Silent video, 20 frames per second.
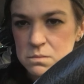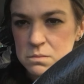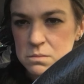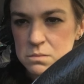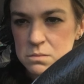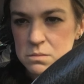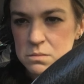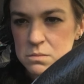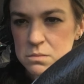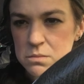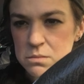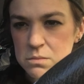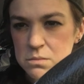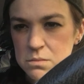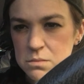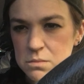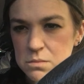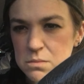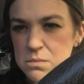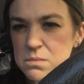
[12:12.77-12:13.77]

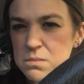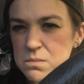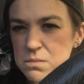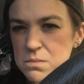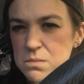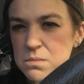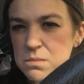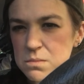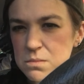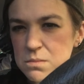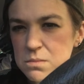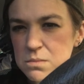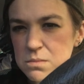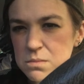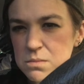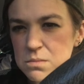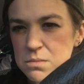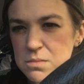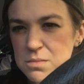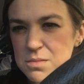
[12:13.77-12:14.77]

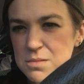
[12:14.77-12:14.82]
(silence)